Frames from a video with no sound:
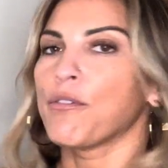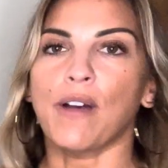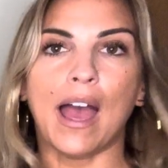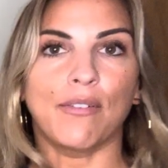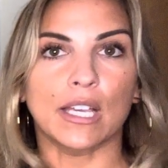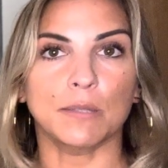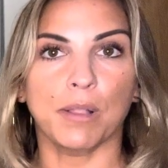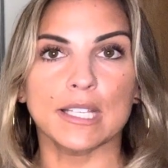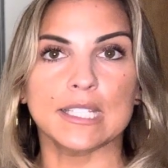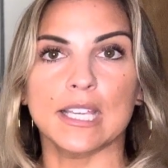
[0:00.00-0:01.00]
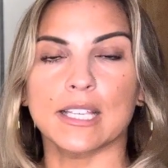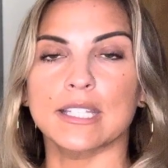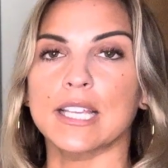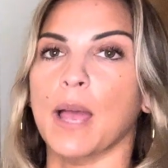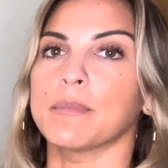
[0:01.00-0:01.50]
5x plus 6
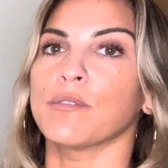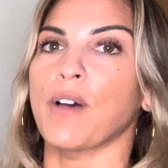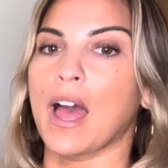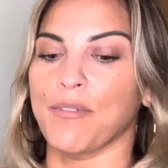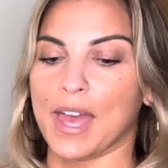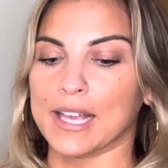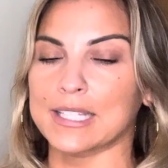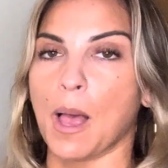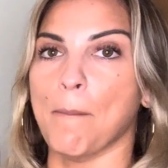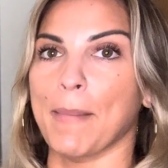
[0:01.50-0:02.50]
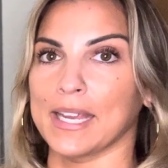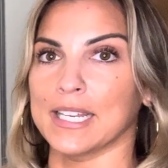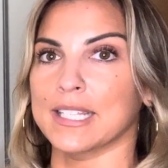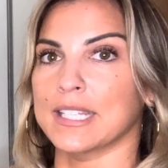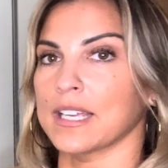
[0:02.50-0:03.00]
times 5x
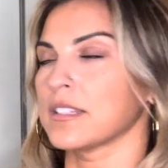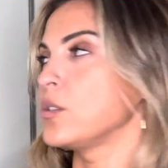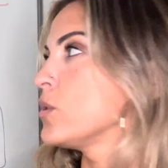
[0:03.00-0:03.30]
minus 6.